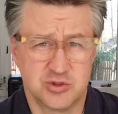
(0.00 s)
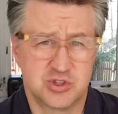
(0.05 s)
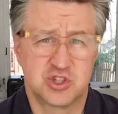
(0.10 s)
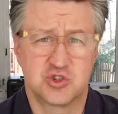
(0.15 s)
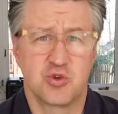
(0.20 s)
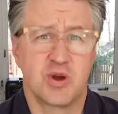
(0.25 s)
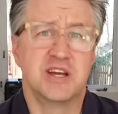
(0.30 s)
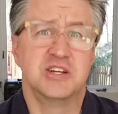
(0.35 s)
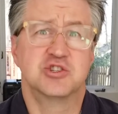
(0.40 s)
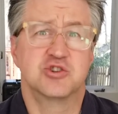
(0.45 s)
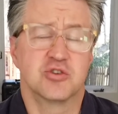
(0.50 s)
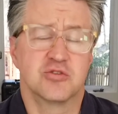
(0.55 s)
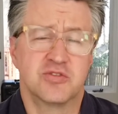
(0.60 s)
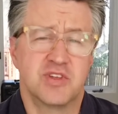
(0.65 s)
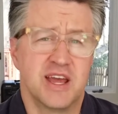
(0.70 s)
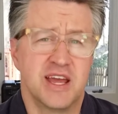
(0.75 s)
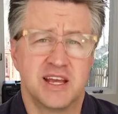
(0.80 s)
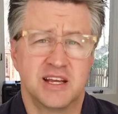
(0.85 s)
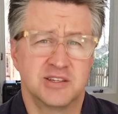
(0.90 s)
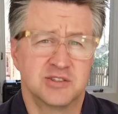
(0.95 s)
Stranger
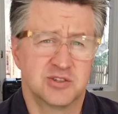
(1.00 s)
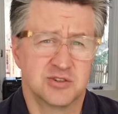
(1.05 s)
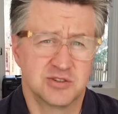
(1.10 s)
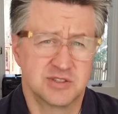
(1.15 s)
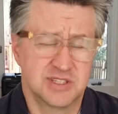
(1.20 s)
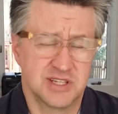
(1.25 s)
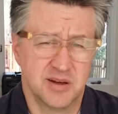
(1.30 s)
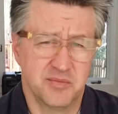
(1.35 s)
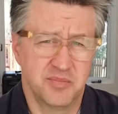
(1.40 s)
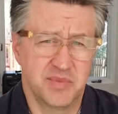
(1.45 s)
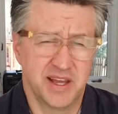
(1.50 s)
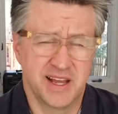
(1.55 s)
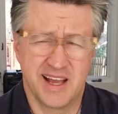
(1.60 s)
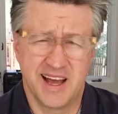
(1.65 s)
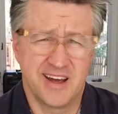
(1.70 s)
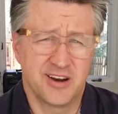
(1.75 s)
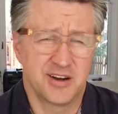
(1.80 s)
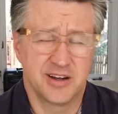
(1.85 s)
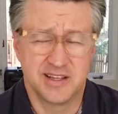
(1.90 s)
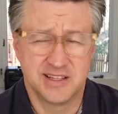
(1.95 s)
Things or something.
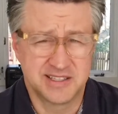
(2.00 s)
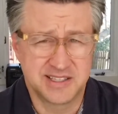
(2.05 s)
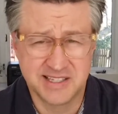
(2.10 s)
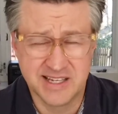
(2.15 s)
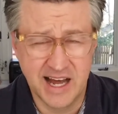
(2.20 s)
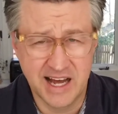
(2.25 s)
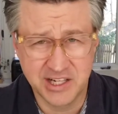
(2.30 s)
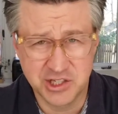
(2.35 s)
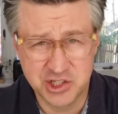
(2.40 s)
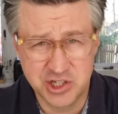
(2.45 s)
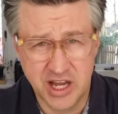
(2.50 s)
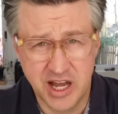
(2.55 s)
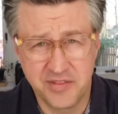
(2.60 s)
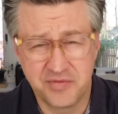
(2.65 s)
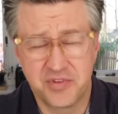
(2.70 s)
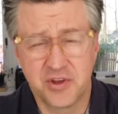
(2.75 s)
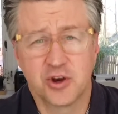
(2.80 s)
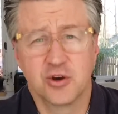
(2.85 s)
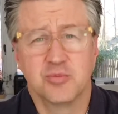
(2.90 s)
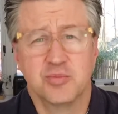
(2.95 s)
It's not
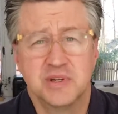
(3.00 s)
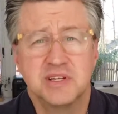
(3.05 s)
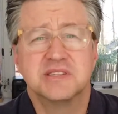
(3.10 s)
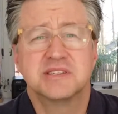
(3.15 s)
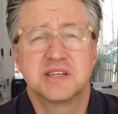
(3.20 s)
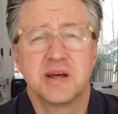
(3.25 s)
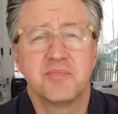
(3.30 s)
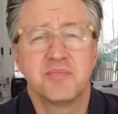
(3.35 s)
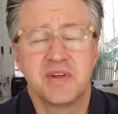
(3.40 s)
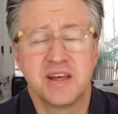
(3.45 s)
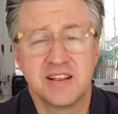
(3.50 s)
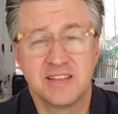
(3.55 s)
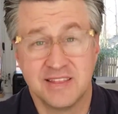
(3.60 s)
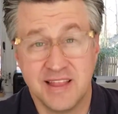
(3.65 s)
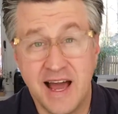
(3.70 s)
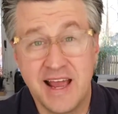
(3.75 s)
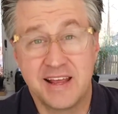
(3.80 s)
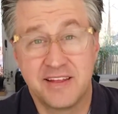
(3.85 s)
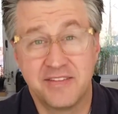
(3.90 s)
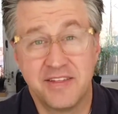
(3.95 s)
shot there, but something
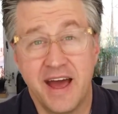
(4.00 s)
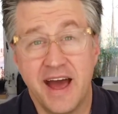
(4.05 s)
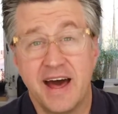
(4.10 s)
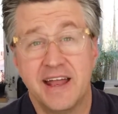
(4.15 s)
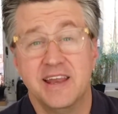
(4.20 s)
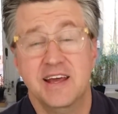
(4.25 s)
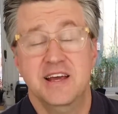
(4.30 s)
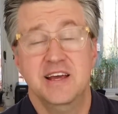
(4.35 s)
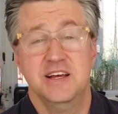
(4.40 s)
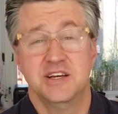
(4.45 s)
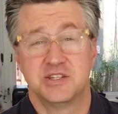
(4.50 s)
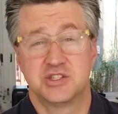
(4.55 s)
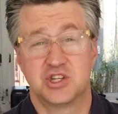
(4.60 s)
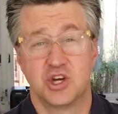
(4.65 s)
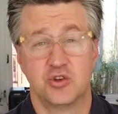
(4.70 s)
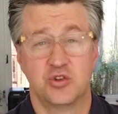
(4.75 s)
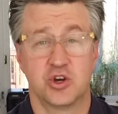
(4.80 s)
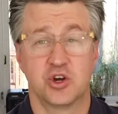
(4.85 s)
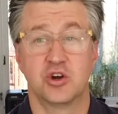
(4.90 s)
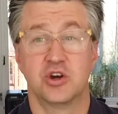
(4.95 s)
like that.
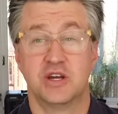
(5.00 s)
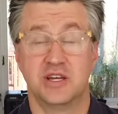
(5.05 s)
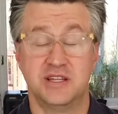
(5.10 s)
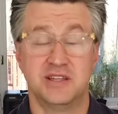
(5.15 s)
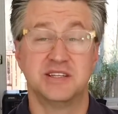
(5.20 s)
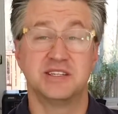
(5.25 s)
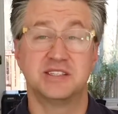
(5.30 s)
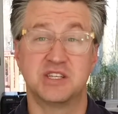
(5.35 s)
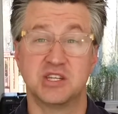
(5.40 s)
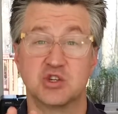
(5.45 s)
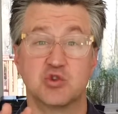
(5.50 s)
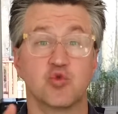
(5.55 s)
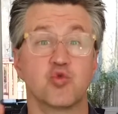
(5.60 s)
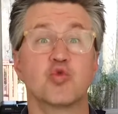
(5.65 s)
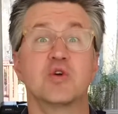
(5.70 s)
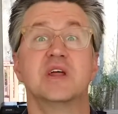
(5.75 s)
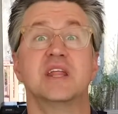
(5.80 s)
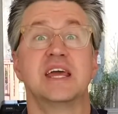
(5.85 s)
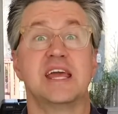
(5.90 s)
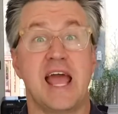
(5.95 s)
So this is
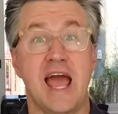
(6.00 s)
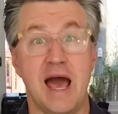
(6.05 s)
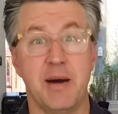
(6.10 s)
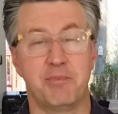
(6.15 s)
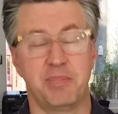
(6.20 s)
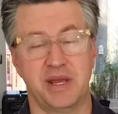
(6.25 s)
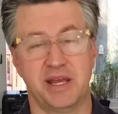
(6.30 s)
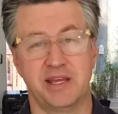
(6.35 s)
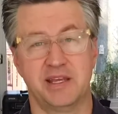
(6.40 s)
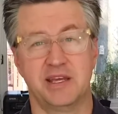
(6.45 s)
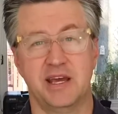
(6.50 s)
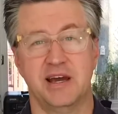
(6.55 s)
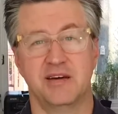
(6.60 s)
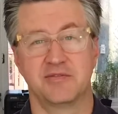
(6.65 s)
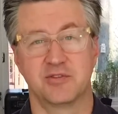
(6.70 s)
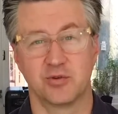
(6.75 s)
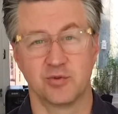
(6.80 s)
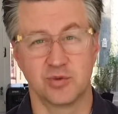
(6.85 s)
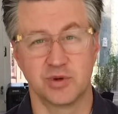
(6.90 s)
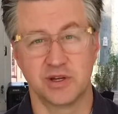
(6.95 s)
really epic, you
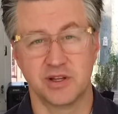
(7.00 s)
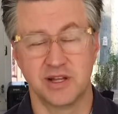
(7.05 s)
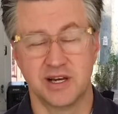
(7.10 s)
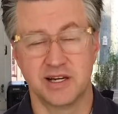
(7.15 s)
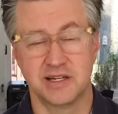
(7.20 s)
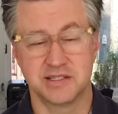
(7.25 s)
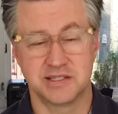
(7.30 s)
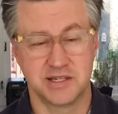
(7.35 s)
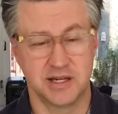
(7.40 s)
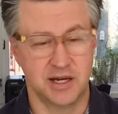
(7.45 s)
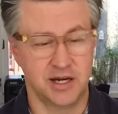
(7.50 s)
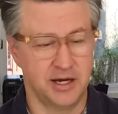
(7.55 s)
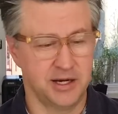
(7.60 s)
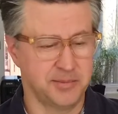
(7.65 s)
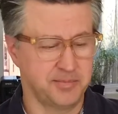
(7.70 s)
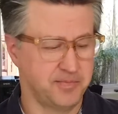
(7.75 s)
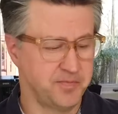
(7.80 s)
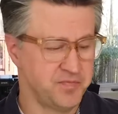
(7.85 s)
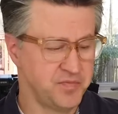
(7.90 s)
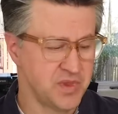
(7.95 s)
have to realize.
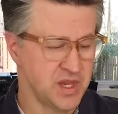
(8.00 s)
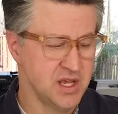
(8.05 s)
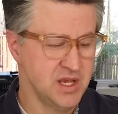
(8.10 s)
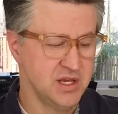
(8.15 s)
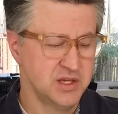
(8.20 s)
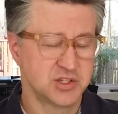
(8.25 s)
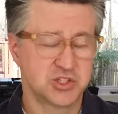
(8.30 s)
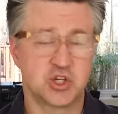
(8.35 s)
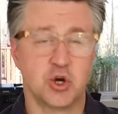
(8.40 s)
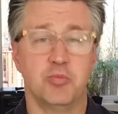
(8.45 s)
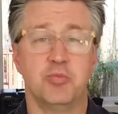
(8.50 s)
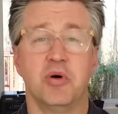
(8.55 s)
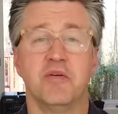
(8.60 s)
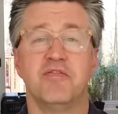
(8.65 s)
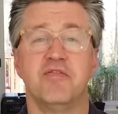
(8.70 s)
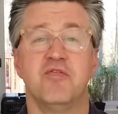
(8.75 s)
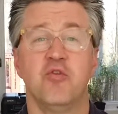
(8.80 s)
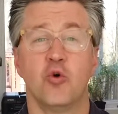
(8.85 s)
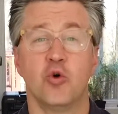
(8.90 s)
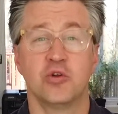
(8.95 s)
So
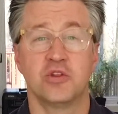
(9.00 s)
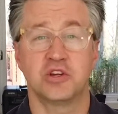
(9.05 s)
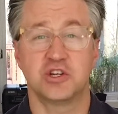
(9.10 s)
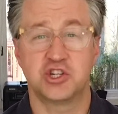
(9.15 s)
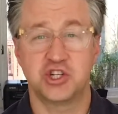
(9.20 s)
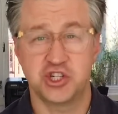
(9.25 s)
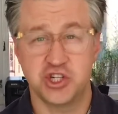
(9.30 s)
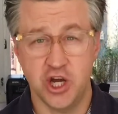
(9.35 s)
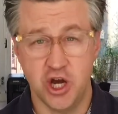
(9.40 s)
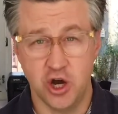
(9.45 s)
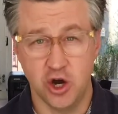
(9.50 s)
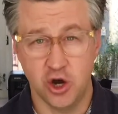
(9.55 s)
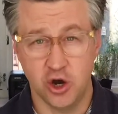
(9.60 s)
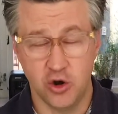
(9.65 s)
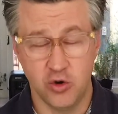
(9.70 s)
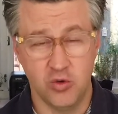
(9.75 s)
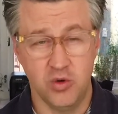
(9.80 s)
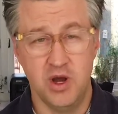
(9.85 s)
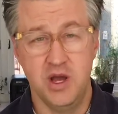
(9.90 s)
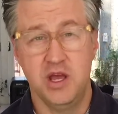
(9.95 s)
before the
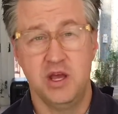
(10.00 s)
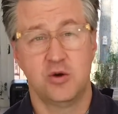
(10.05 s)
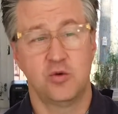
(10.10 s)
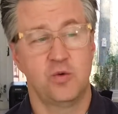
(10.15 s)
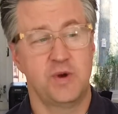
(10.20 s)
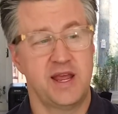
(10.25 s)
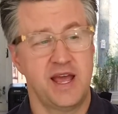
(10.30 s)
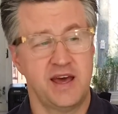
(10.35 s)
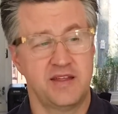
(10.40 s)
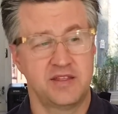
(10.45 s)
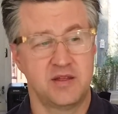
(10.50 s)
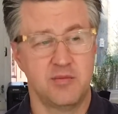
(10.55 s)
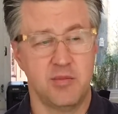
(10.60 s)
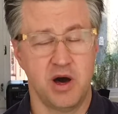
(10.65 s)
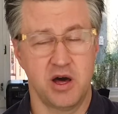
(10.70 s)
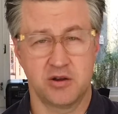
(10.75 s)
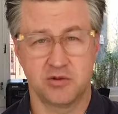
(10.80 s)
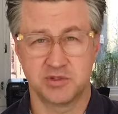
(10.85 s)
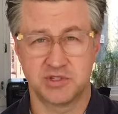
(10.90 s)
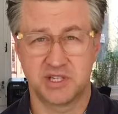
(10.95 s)
show, we had the
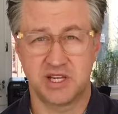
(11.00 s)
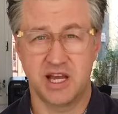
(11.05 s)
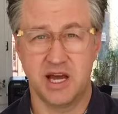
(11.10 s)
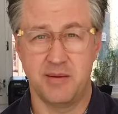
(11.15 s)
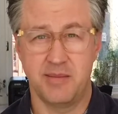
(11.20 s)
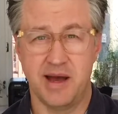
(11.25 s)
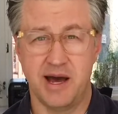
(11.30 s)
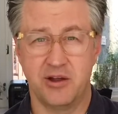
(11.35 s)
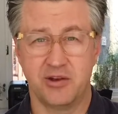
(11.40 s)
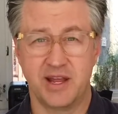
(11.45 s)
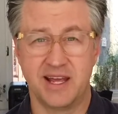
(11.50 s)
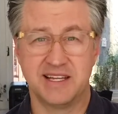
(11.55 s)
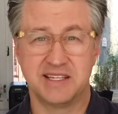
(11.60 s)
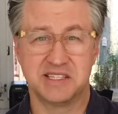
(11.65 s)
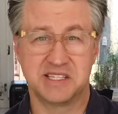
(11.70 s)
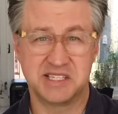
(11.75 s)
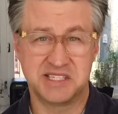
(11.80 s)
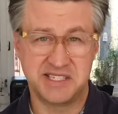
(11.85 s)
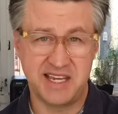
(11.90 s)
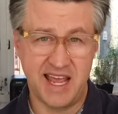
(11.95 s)
models come out
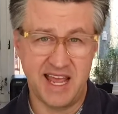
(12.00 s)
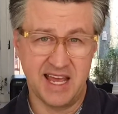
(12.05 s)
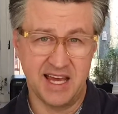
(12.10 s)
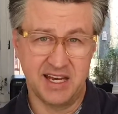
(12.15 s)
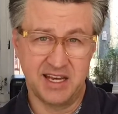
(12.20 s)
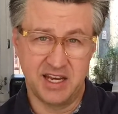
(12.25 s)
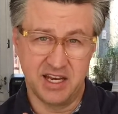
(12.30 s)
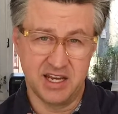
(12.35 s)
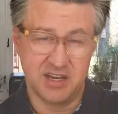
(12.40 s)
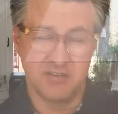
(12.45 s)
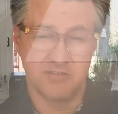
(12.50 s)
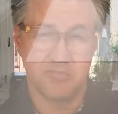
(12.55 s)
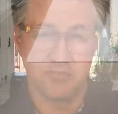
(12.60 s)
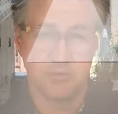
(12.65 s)
and stand in